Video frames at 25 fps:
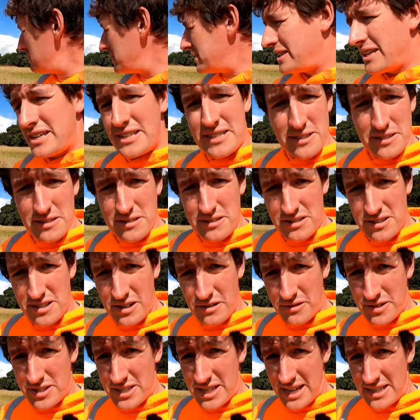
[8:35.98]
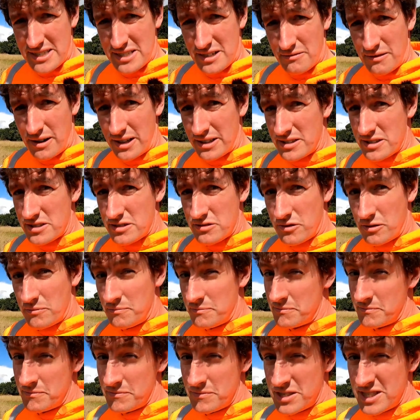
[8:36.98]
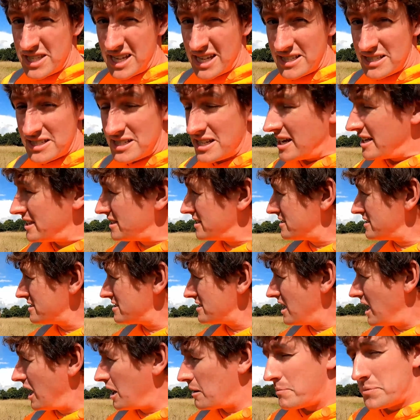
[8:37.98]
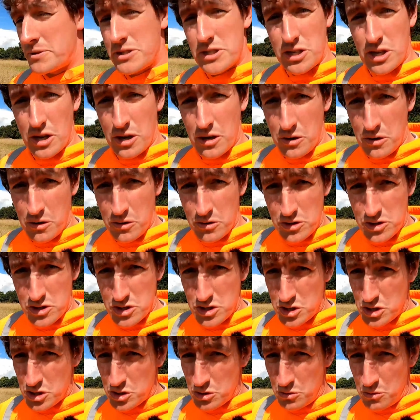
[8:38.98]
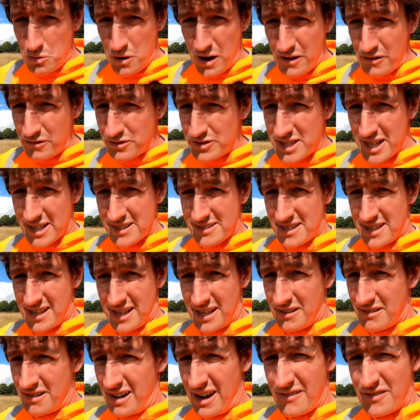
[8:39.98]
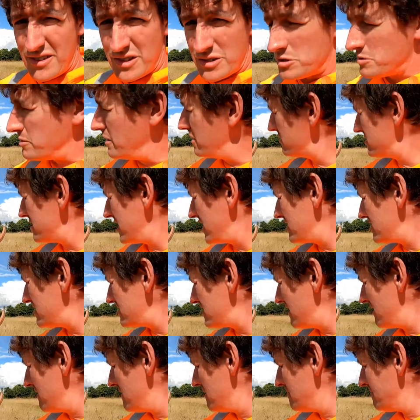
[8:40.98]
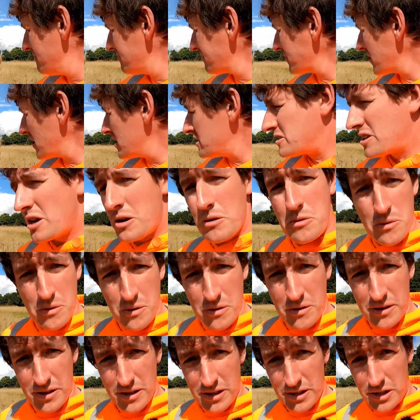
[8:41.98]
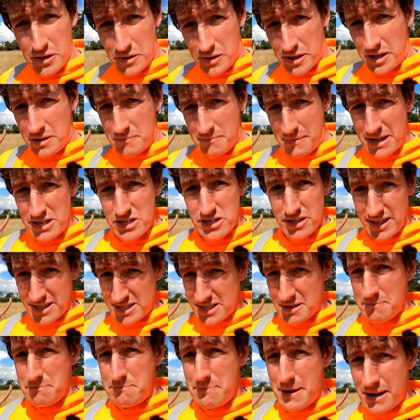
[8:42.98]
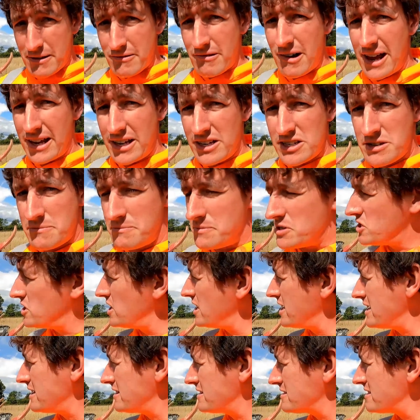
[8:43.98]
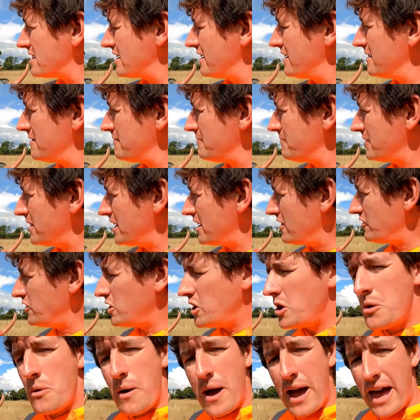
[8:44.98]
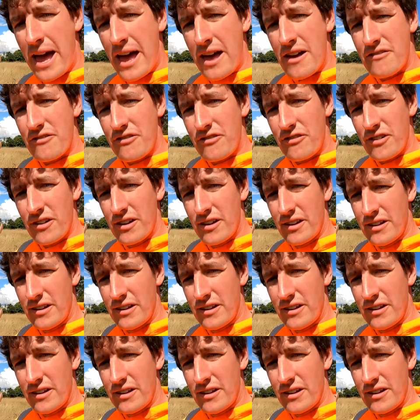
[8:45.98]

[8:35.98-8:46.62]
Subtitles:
But this tilt rotator runs from 6 tons up to 12 tons, I think, or 11 or 12 tons. So you can imagine that's a big range in machines. If you have